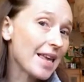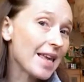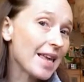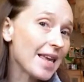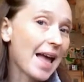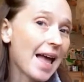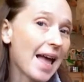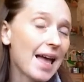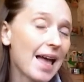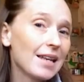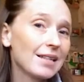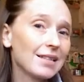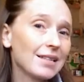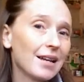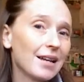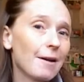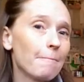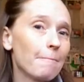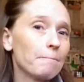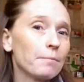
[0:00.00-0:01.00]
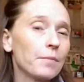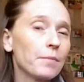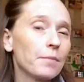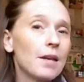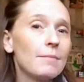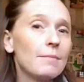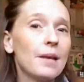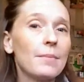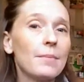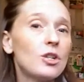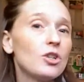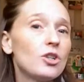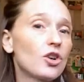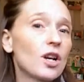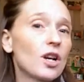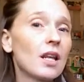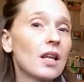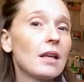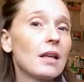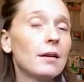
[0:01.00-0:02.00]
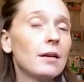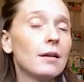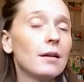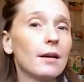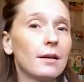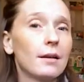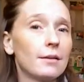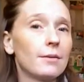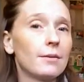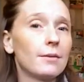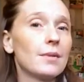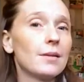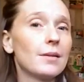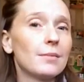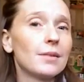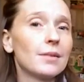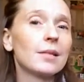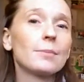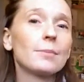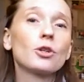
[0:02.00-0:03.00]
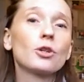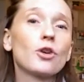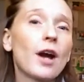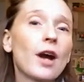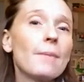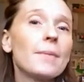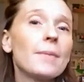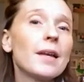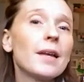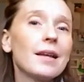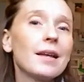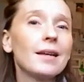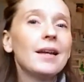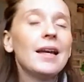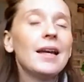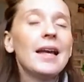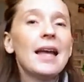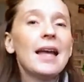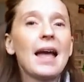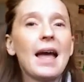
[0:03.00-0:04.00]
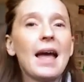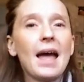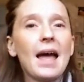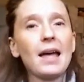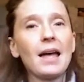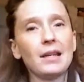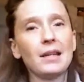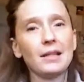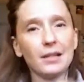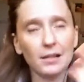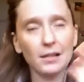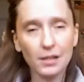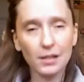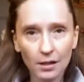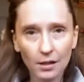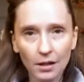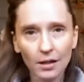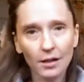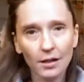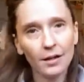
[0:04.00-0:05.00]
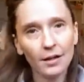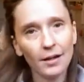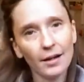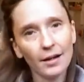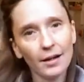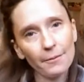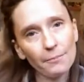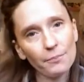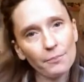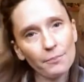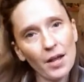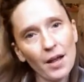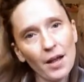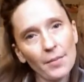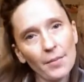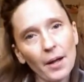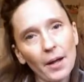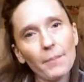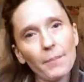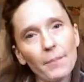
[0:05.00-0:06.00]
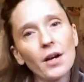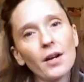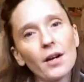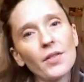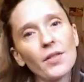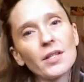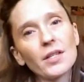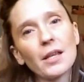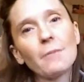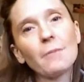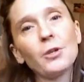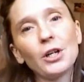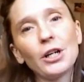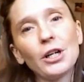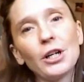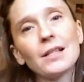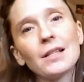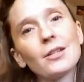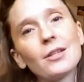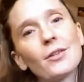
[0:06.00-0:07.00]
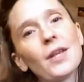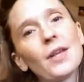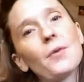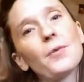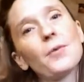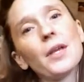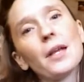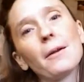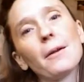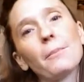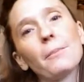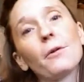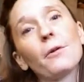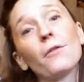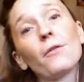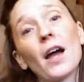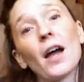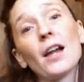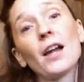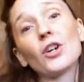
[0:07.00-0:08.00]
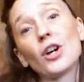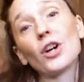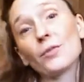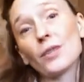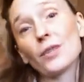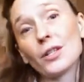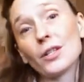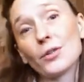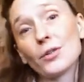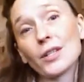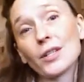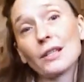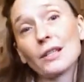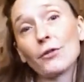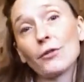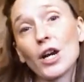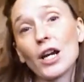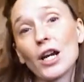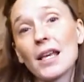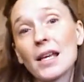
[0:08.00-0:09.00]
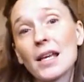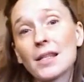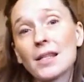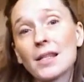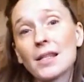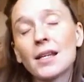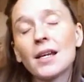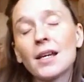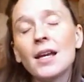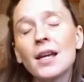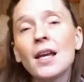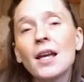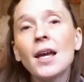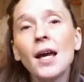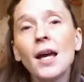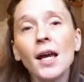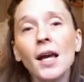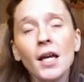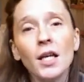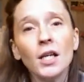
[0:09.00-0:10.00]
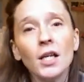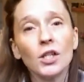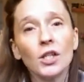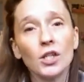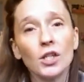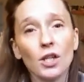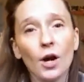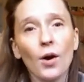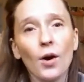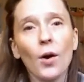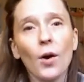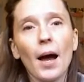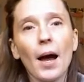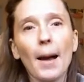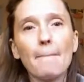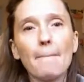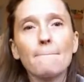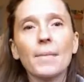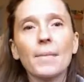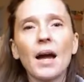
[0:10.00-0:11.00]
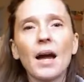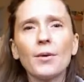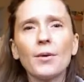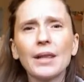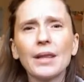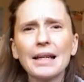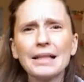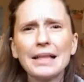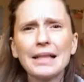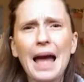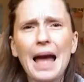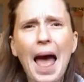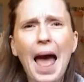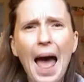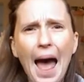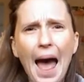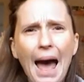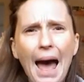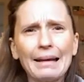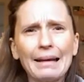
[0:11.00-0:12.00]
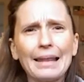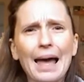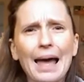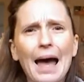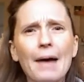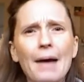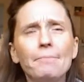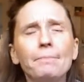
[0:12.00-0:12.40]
and maybe joining, subscribing, and becoming a part of this community so that we can provide art resources for our kids. So I would like to add that